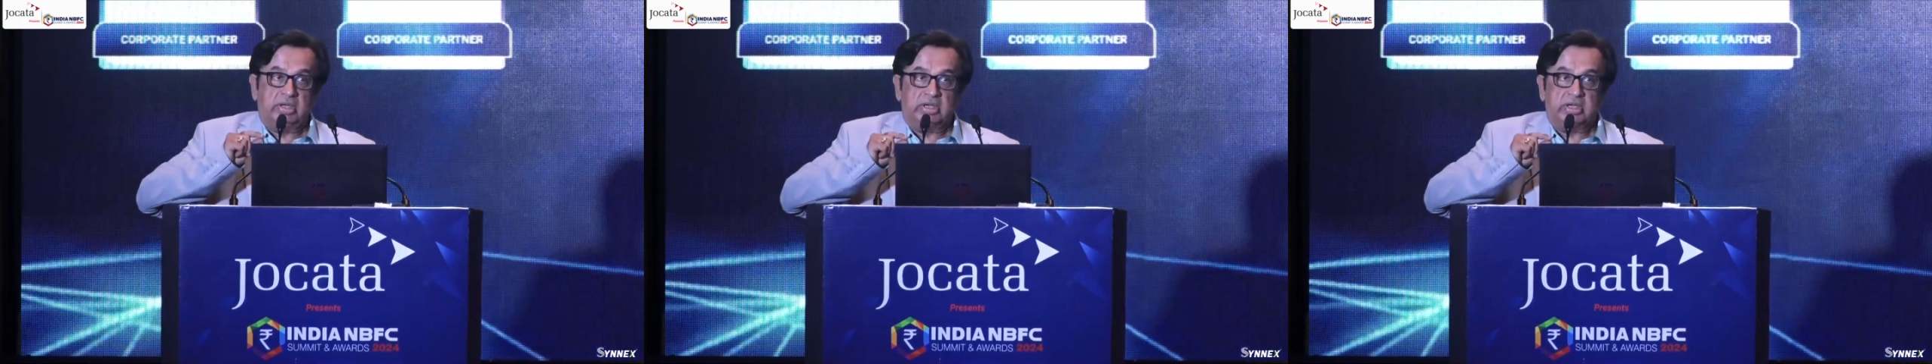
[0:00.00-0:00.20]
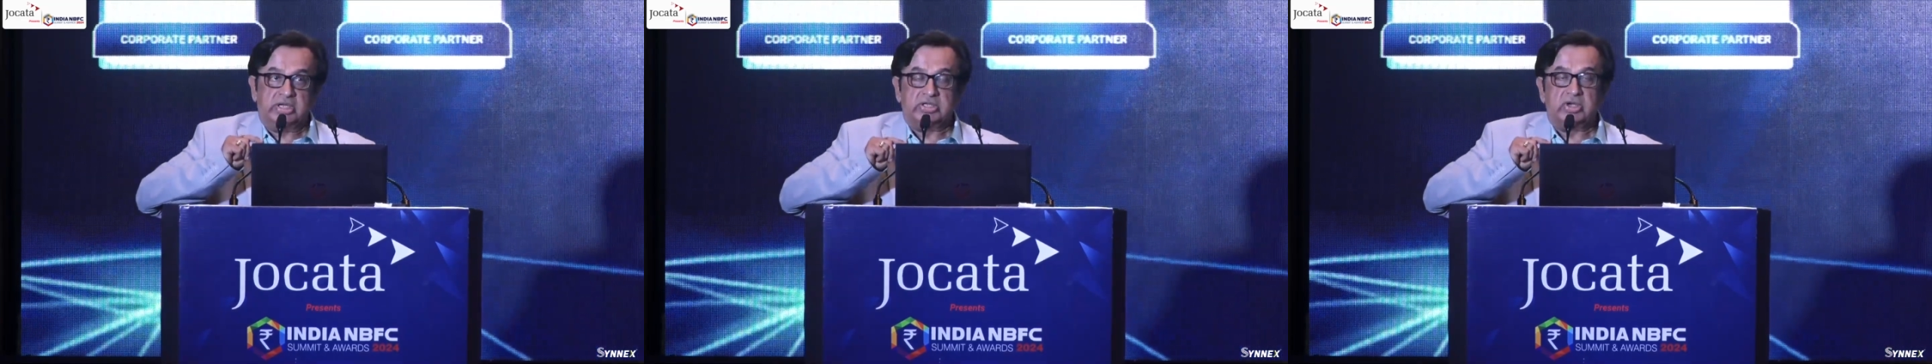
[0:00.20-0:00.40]

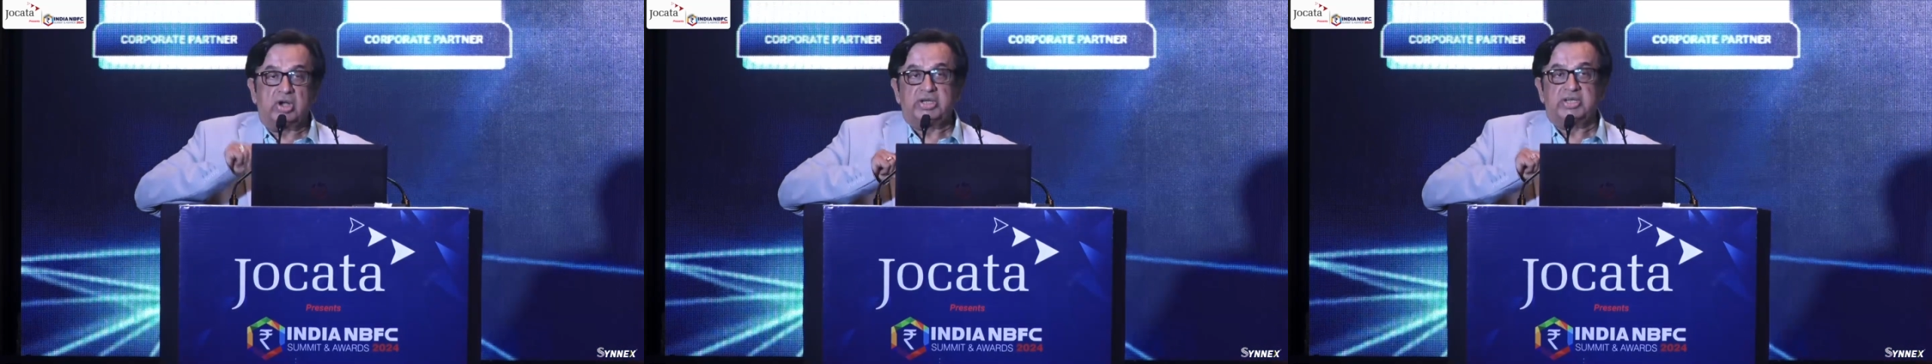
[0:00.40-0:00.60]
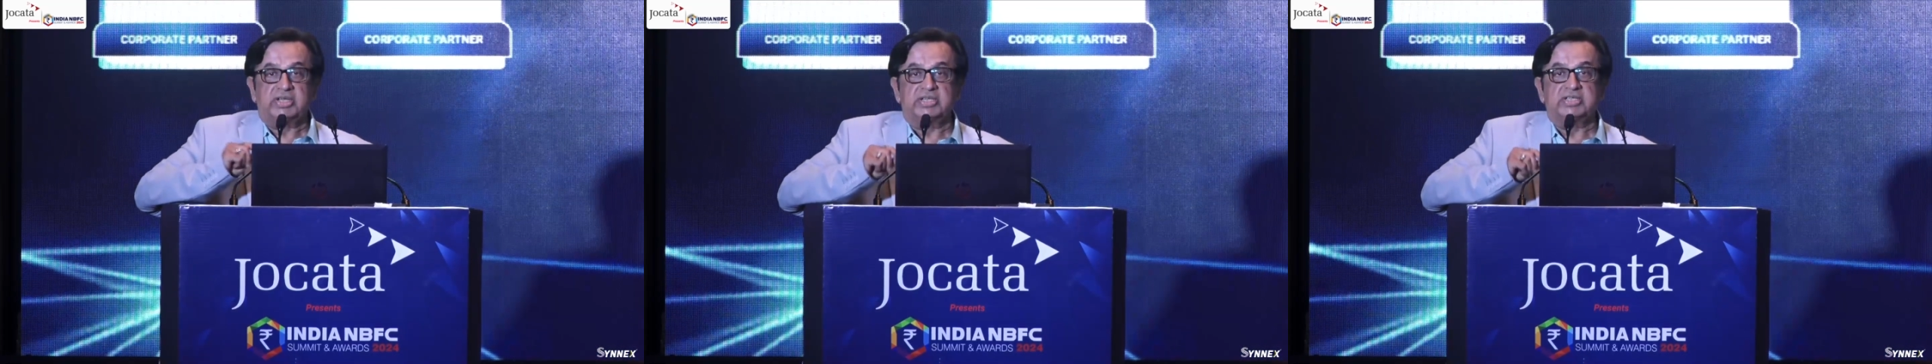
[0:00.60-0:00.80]
is
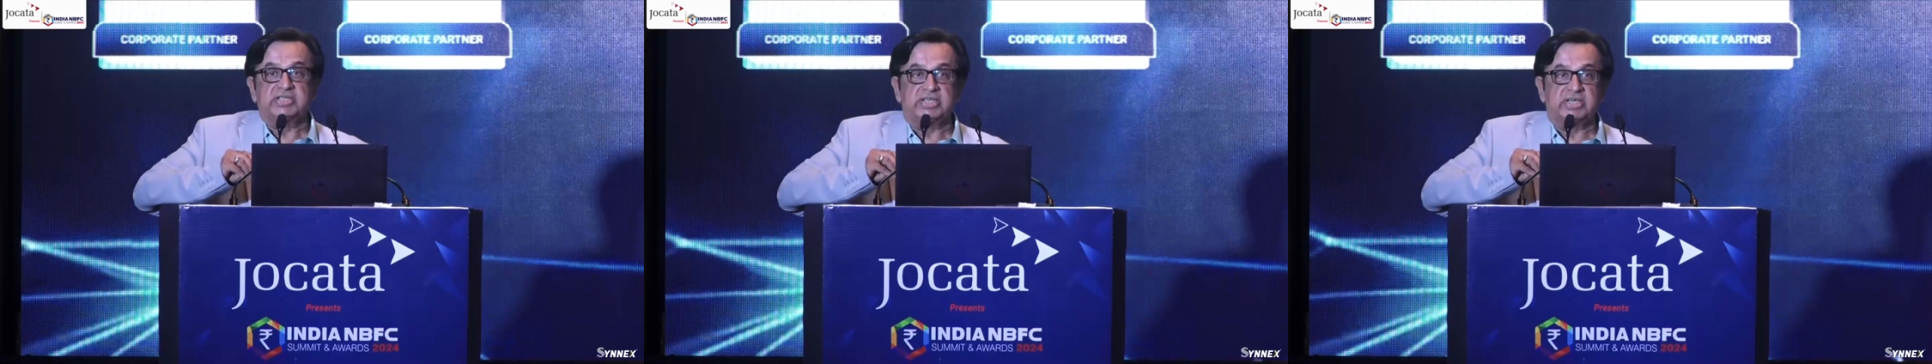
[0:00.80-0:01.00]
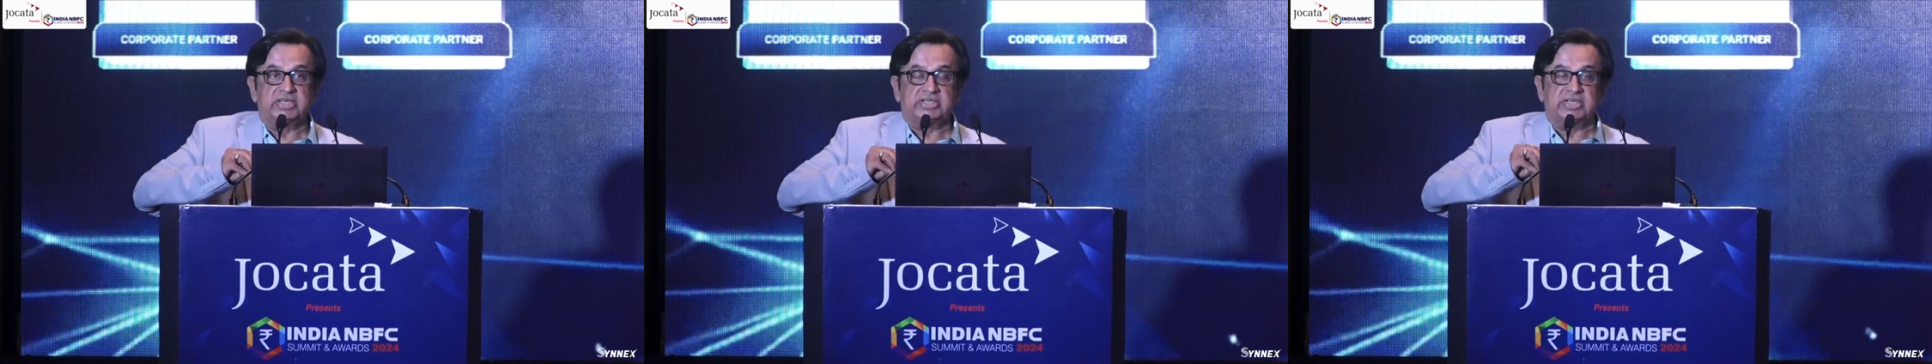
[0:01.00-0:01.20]
not taken
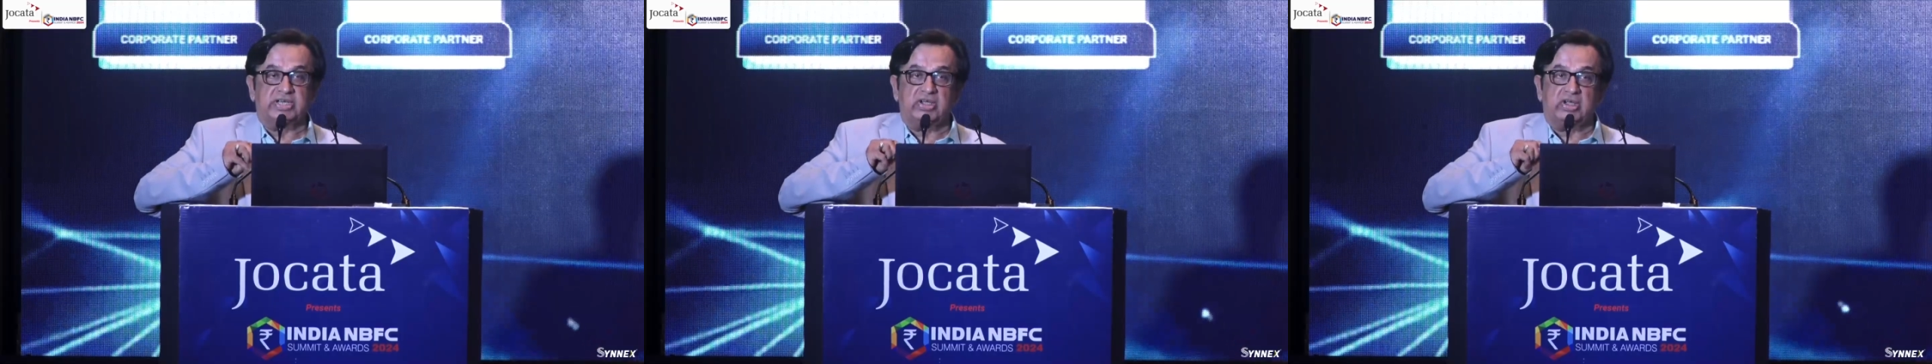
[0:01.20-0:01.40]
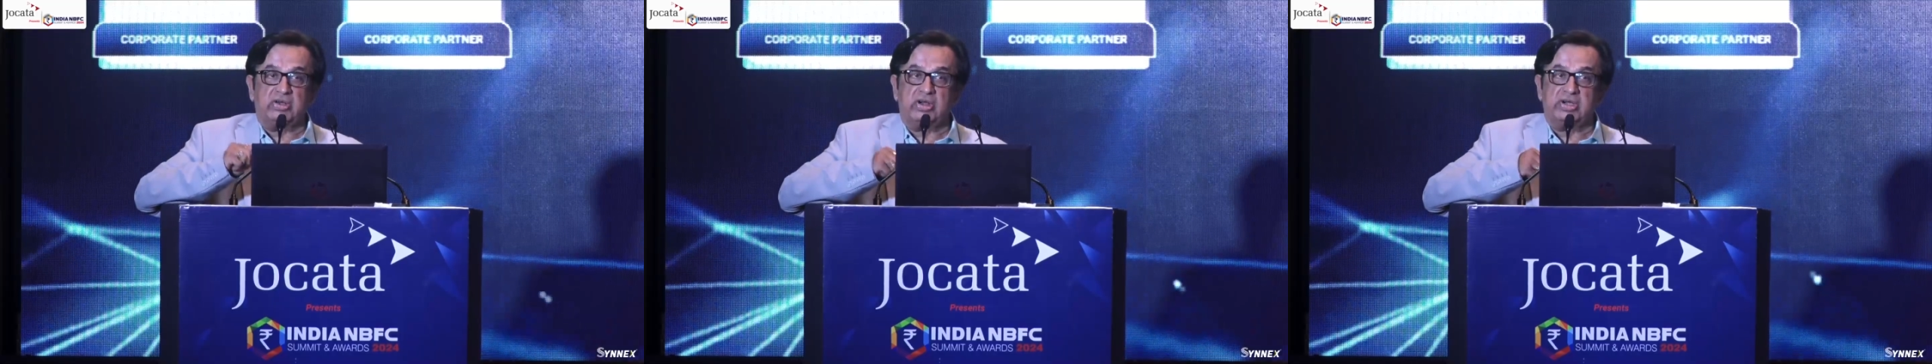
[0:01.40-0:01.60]

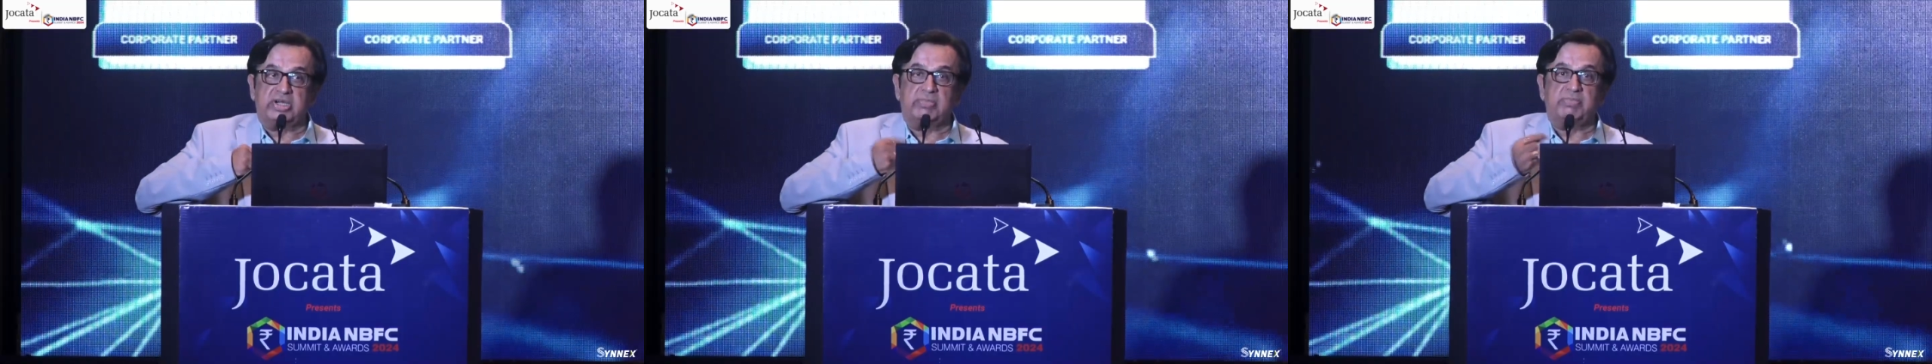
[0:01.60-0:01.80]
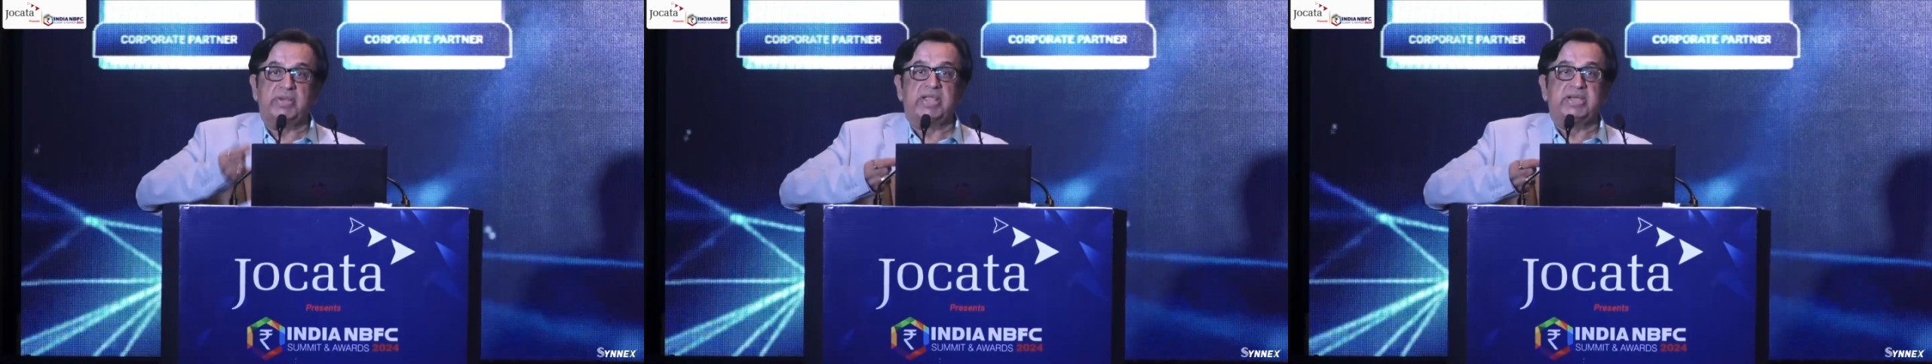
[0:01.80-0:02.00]
seriously or not
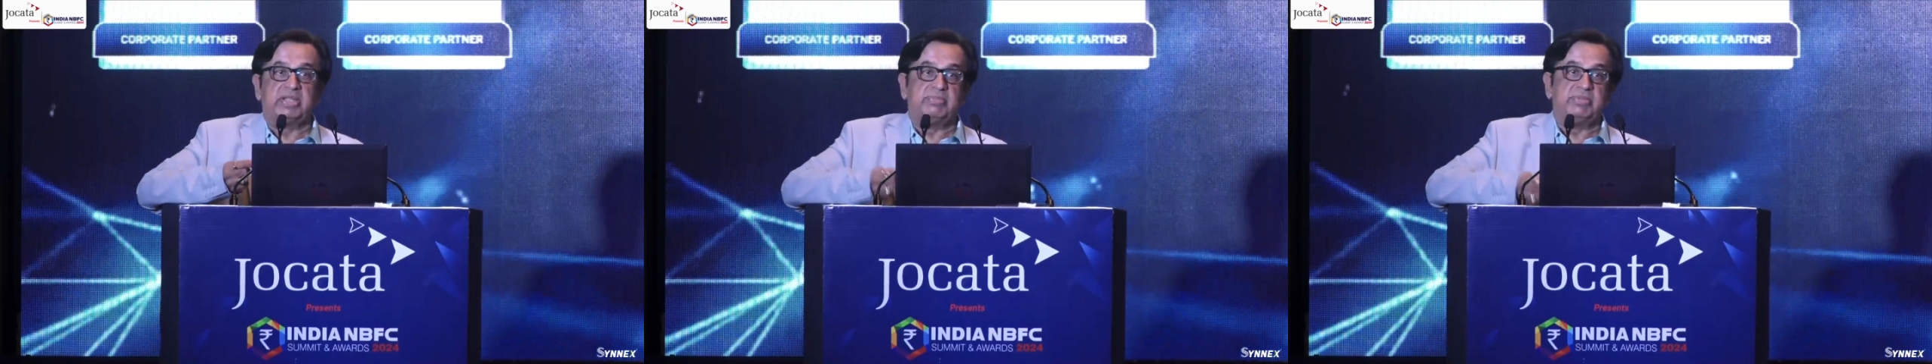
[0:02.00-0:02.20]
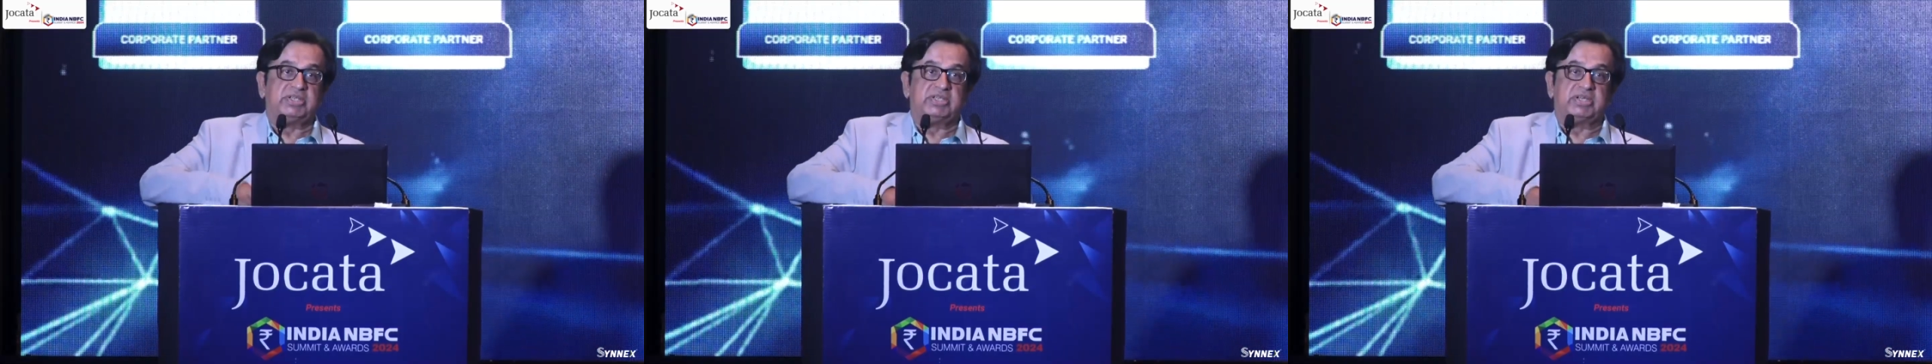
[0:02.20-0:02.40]
replied
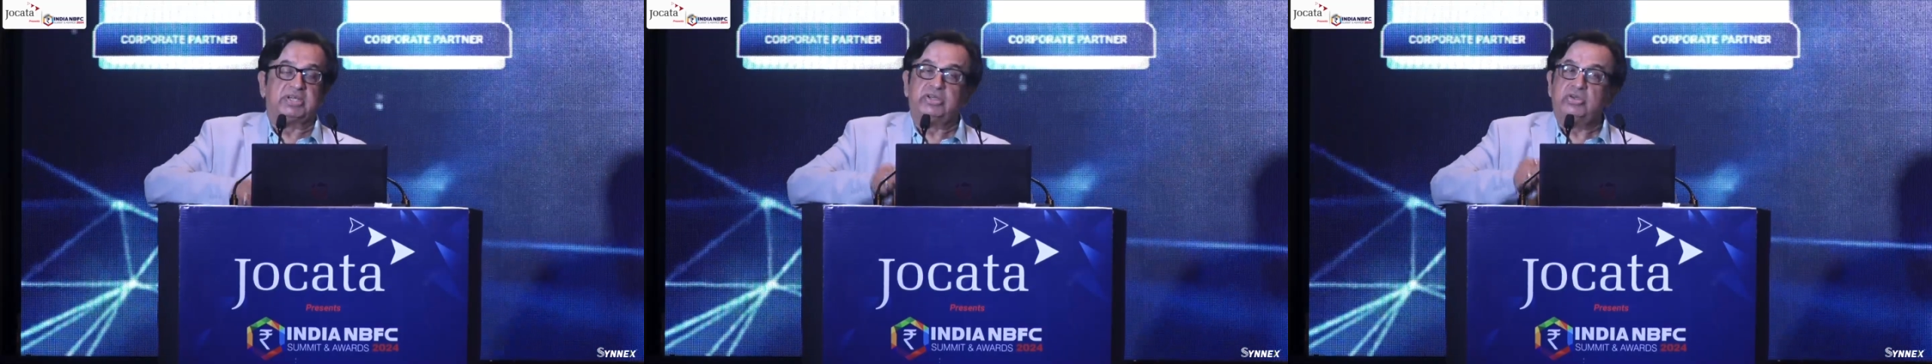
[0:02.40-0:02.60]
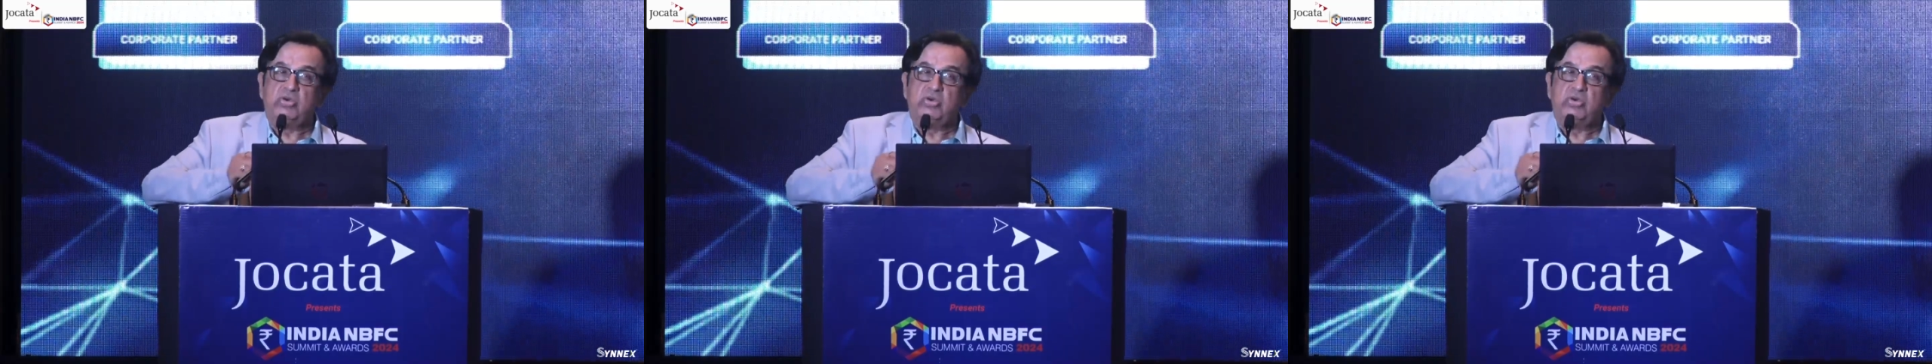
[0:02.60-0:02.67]
immediately.